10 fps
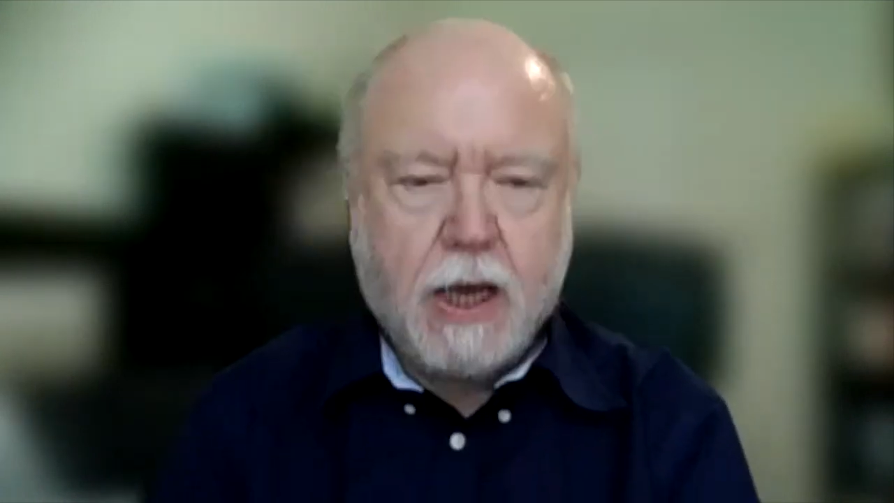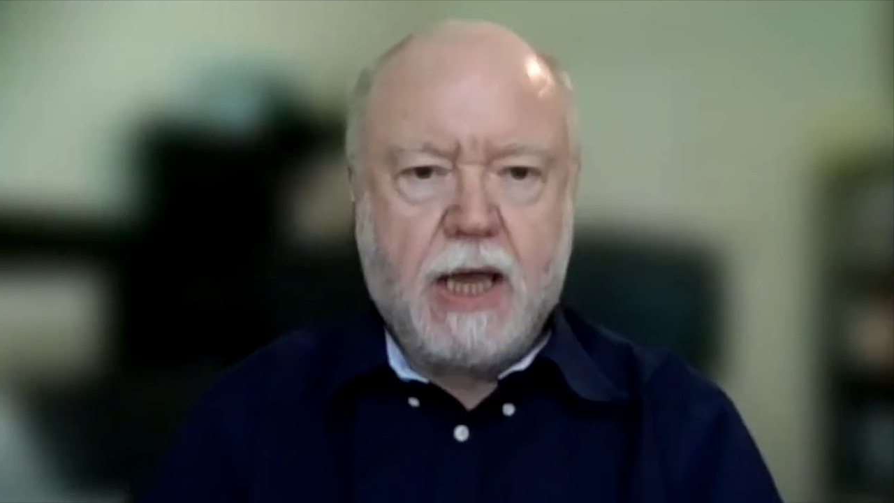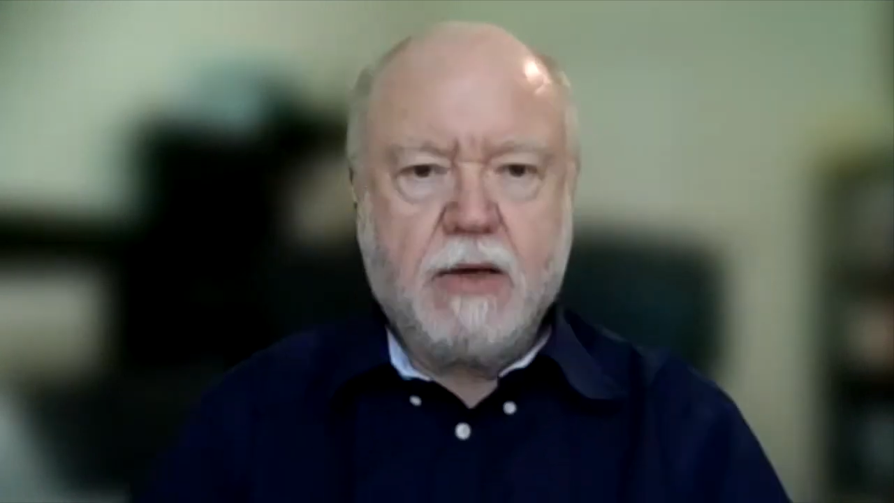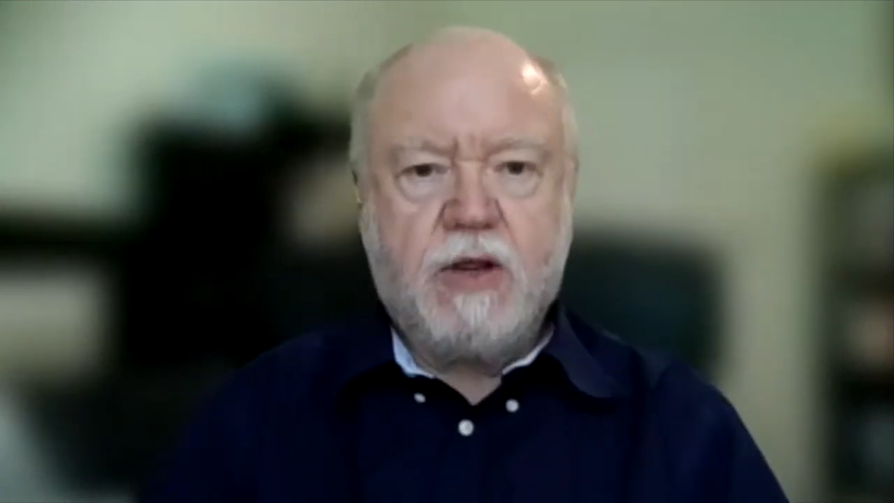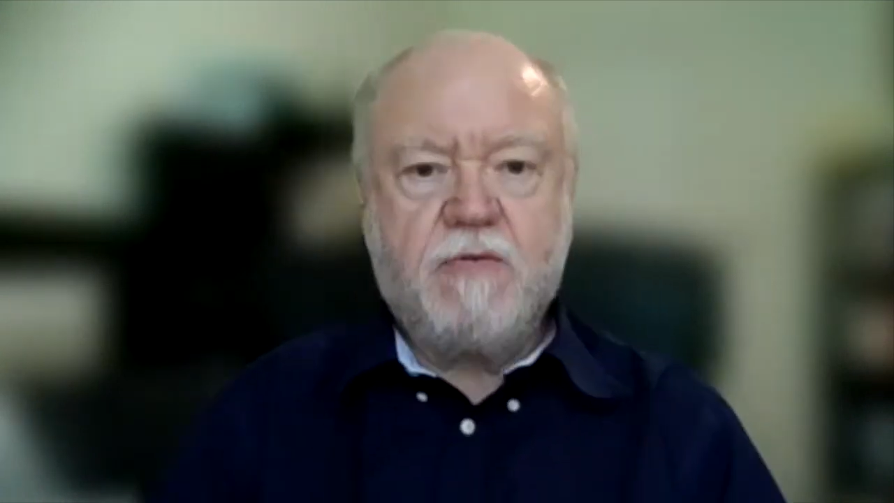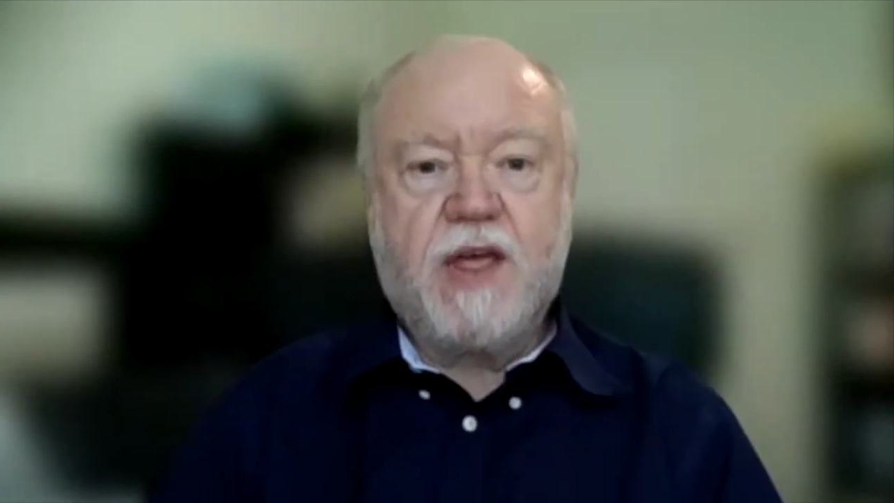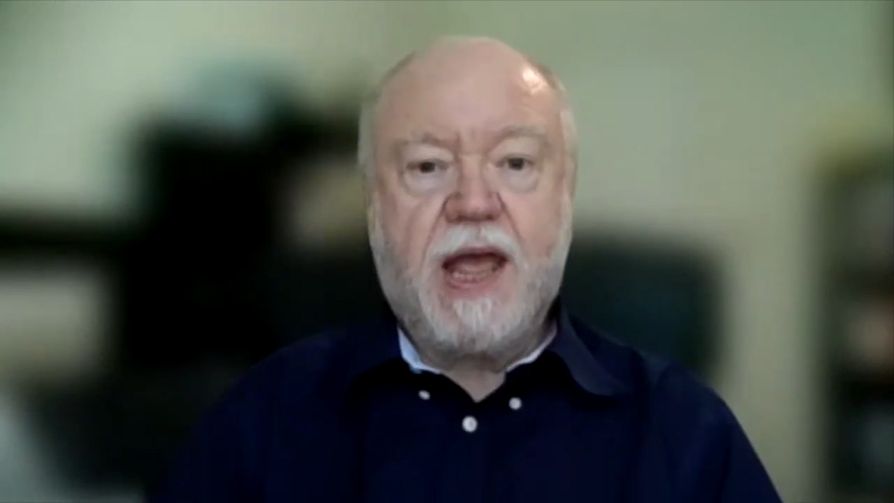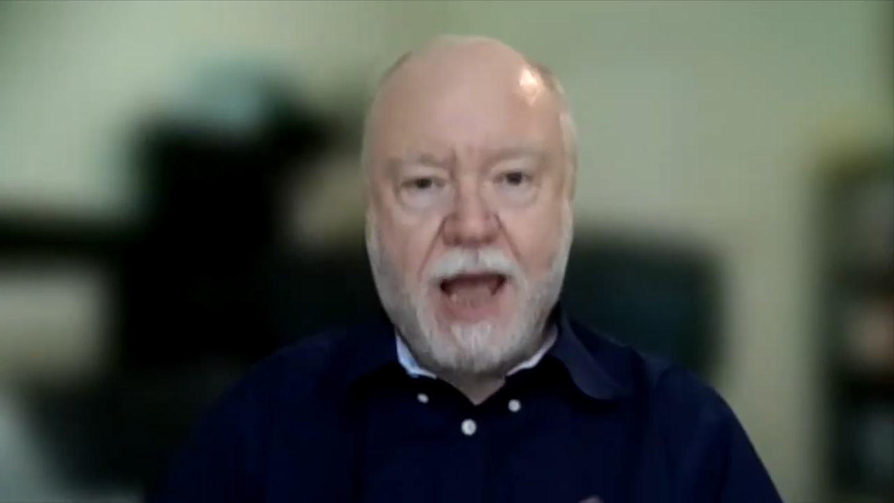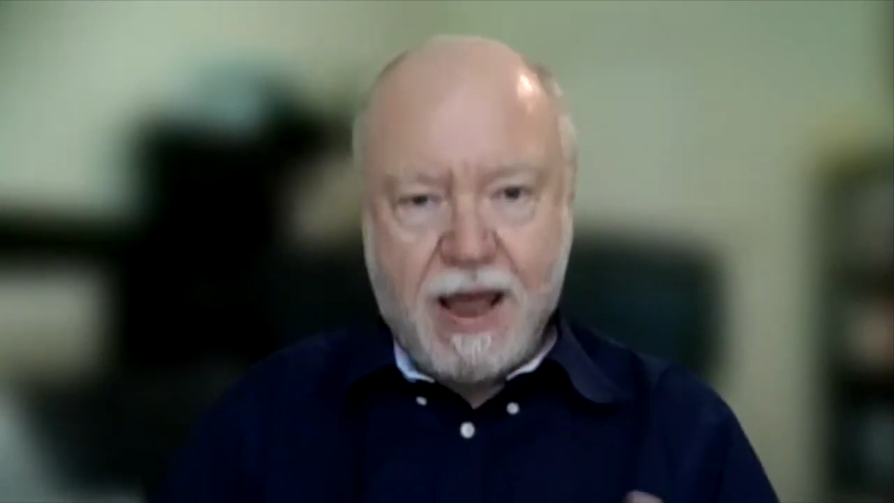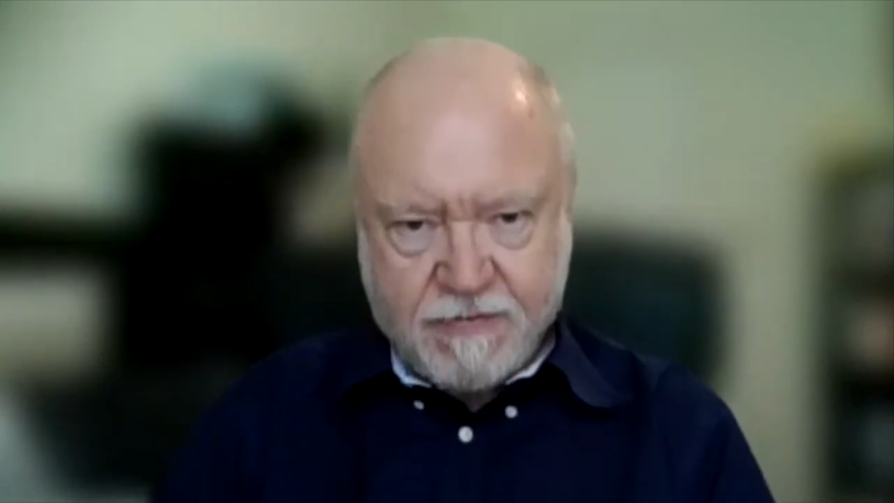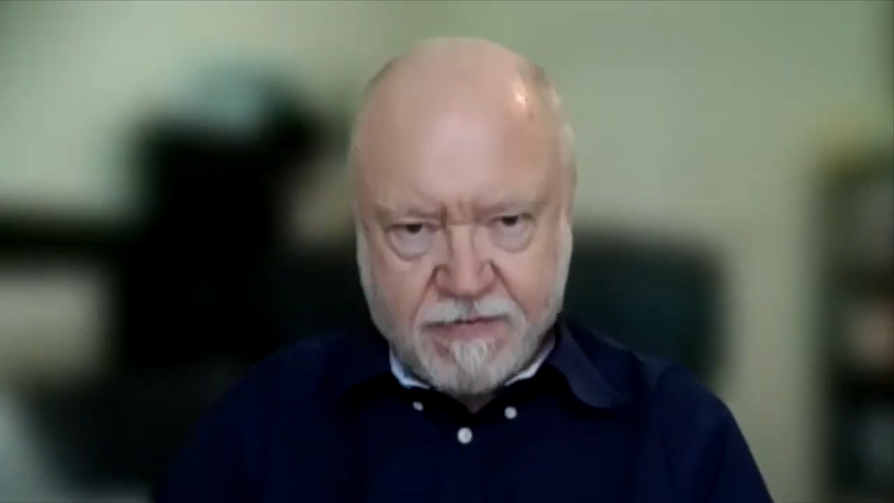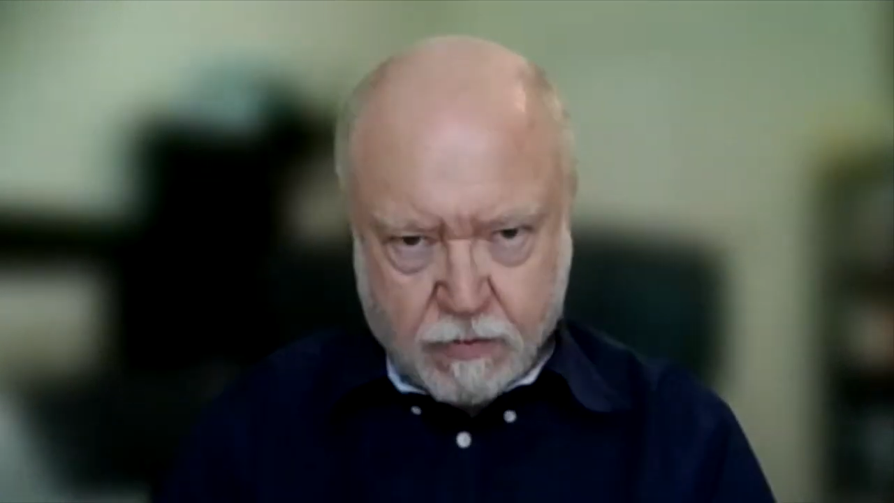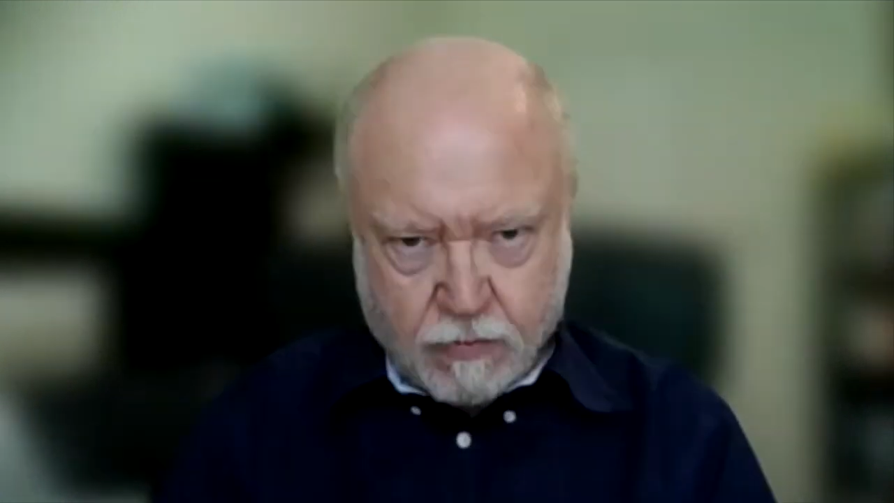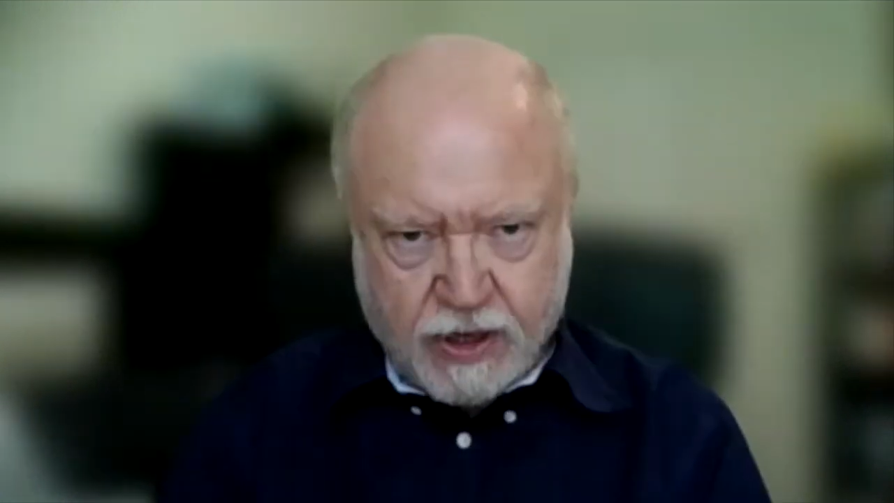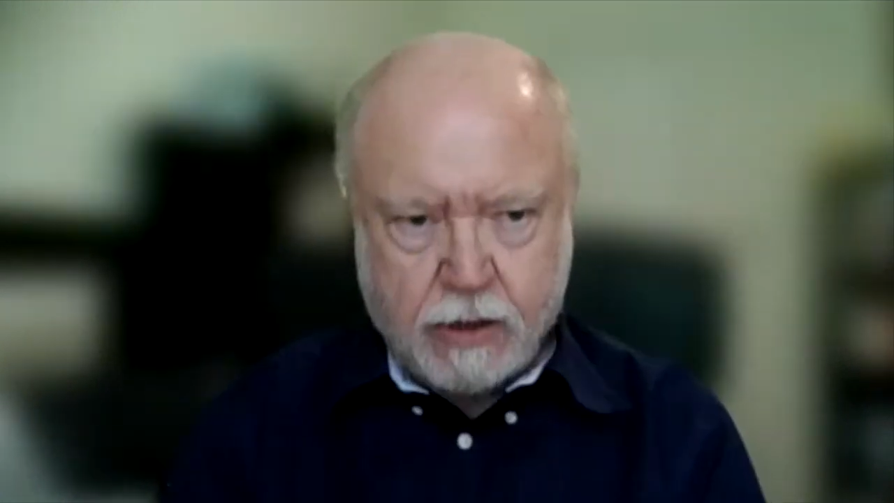And if they have
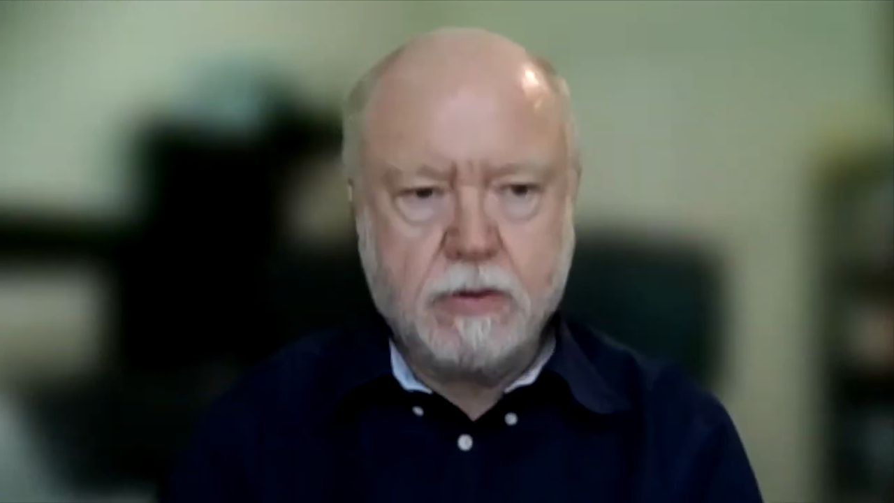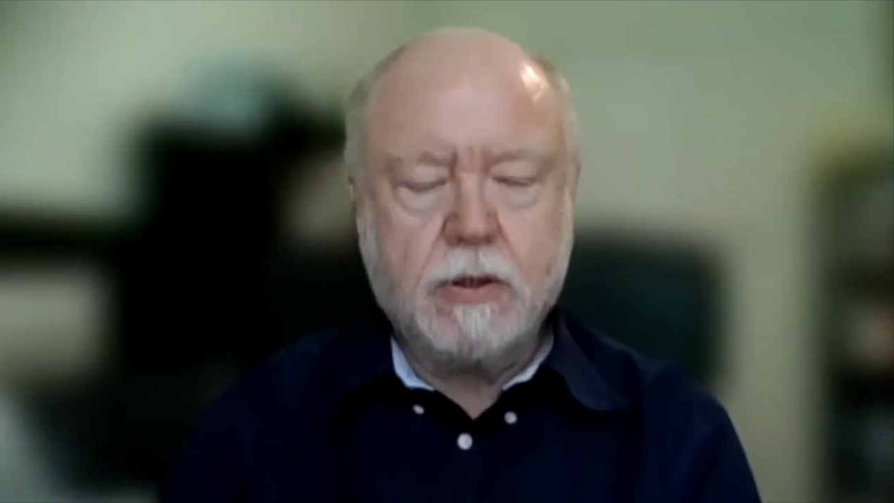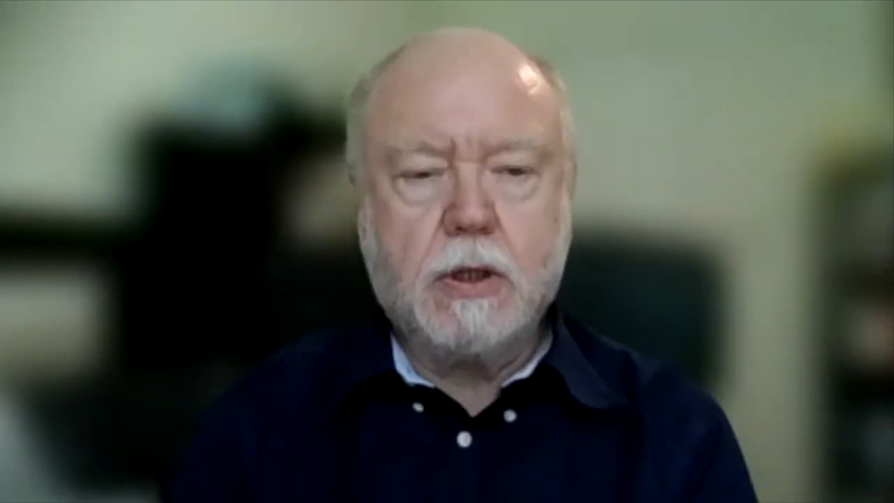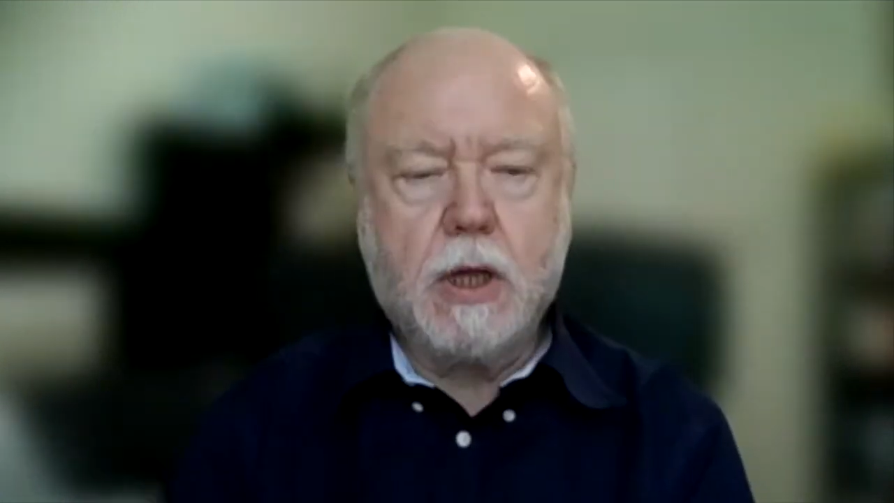renal